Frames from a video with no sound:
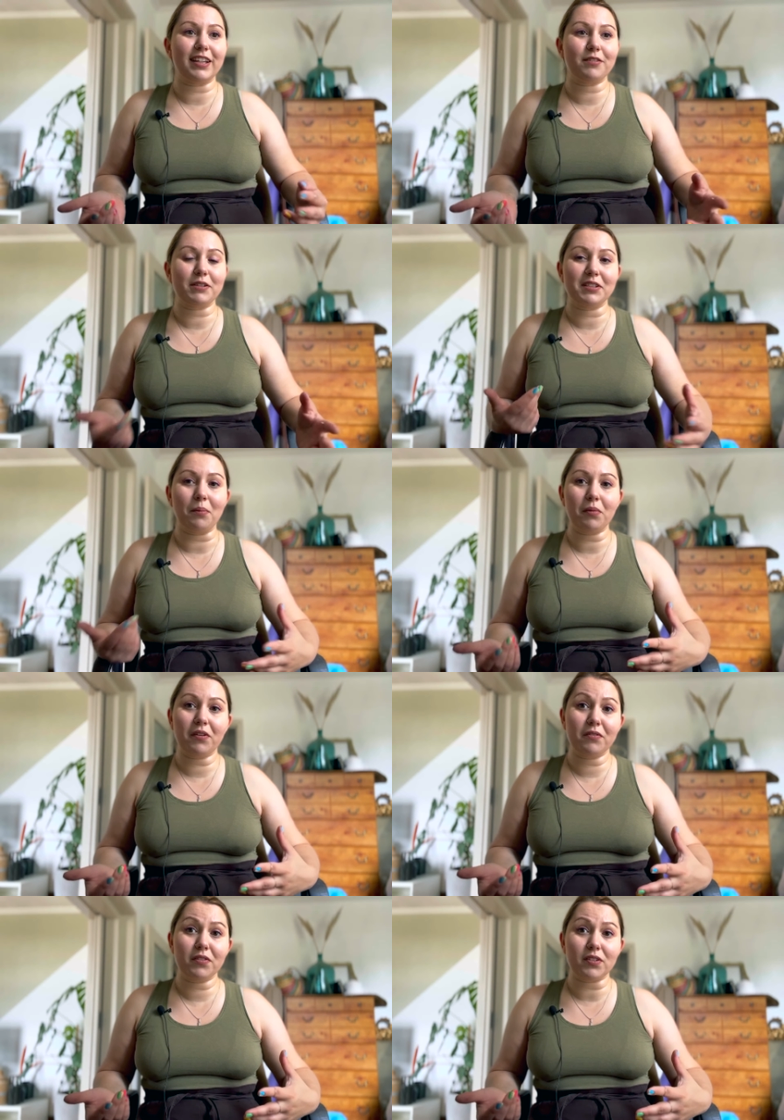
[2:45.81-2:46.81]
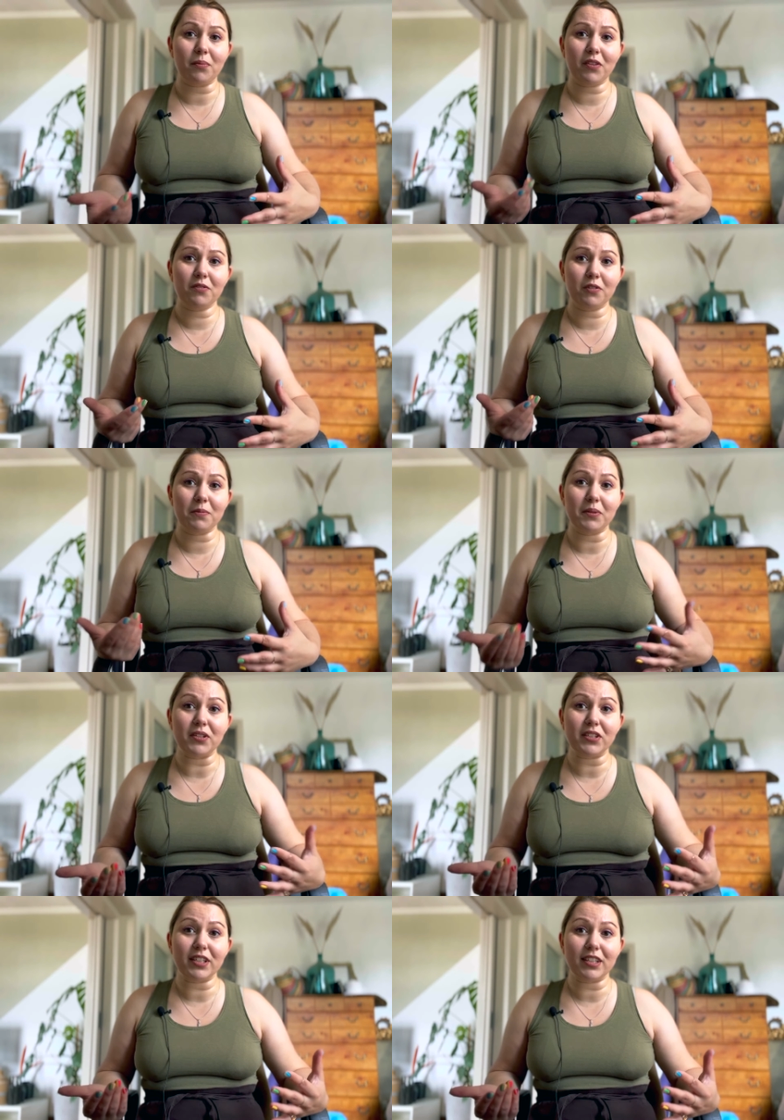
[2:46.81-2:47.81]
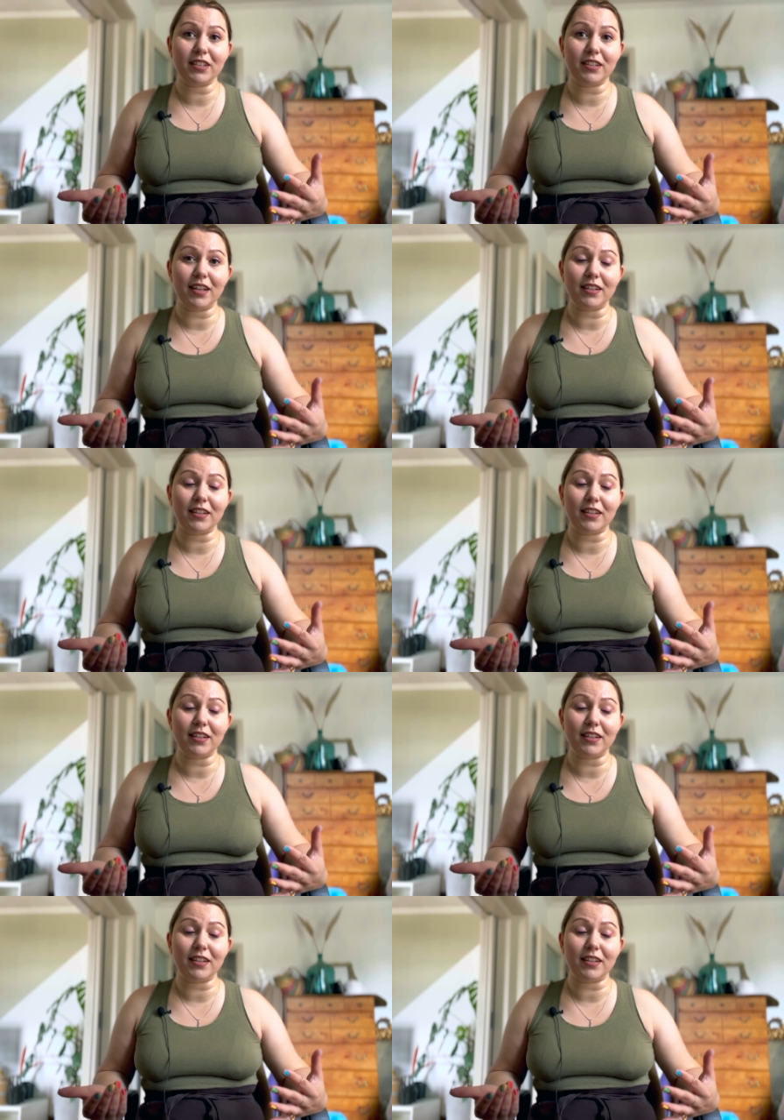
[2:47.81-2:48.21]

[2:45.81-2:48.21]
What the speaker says: it was something forbidden,